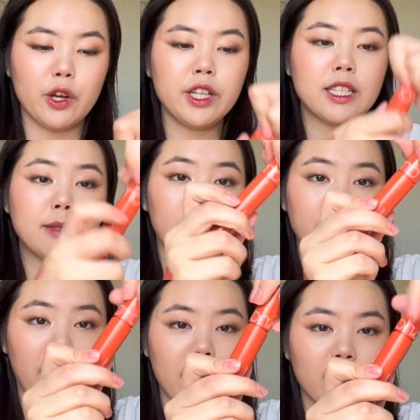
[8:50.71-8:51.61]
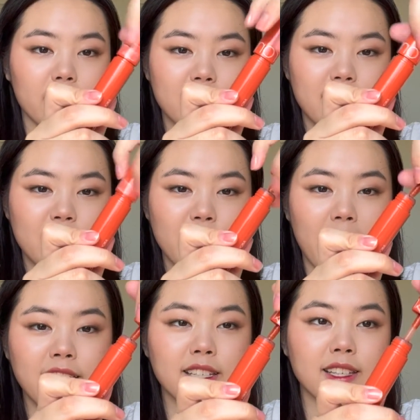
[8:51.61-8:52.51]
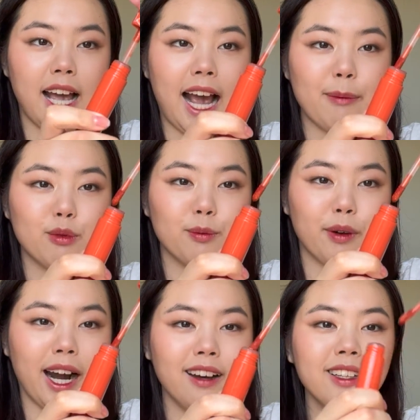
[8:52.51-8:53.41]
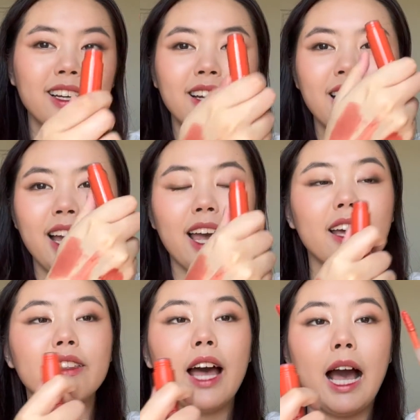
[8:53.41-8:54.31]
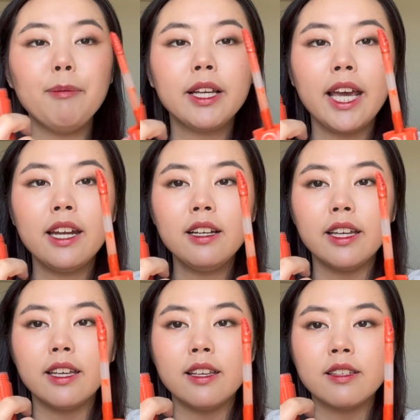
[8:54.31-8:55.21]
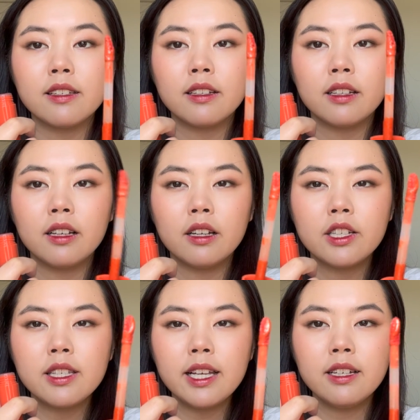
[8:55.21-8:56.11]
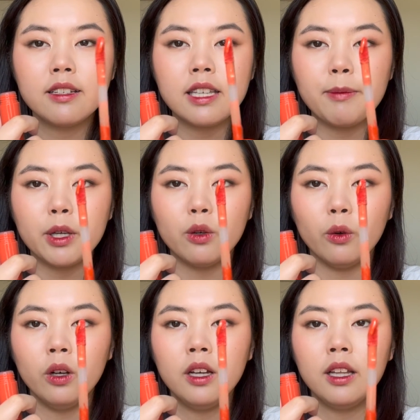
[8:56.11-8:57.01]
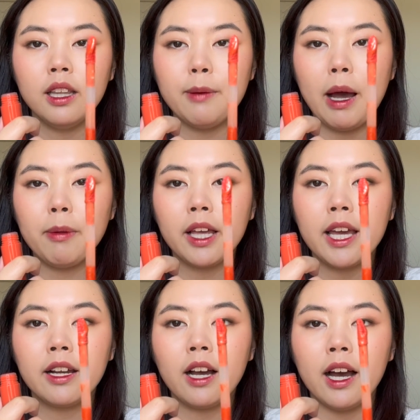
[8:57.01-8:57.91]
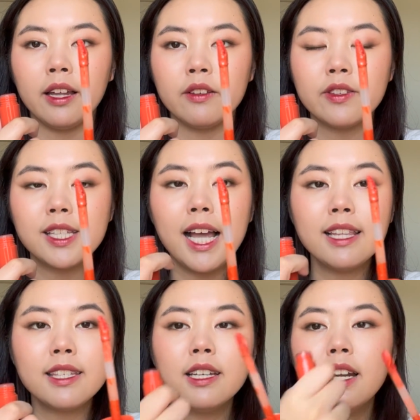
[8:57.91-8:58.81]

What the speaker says: This is my favorite shade. This is Apple Brown, and the applicator is just like a typical lip applicator, kind of slanted.